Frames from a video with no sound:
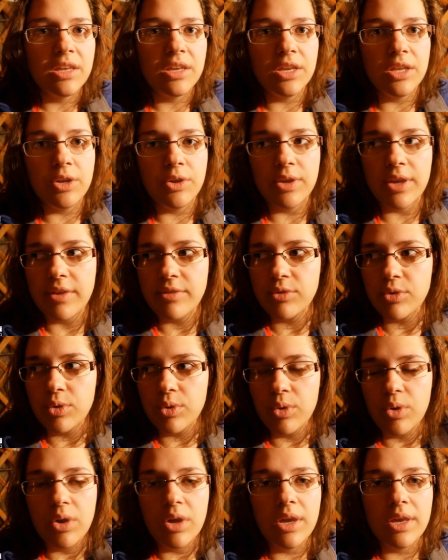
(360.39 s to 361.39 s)
you know, you have to
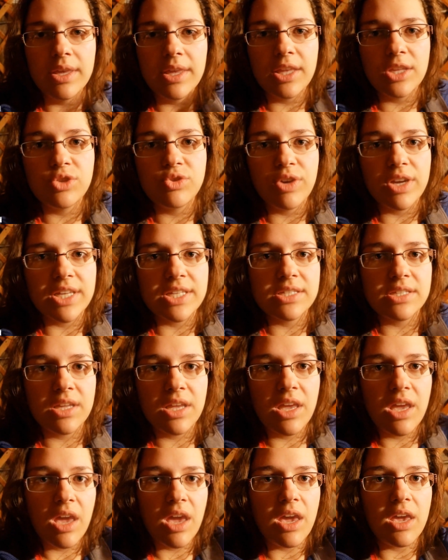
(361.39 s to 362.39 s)
get dressed
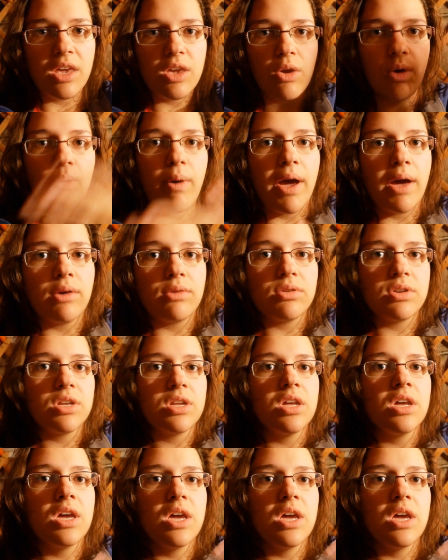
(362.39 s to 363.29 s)
and go out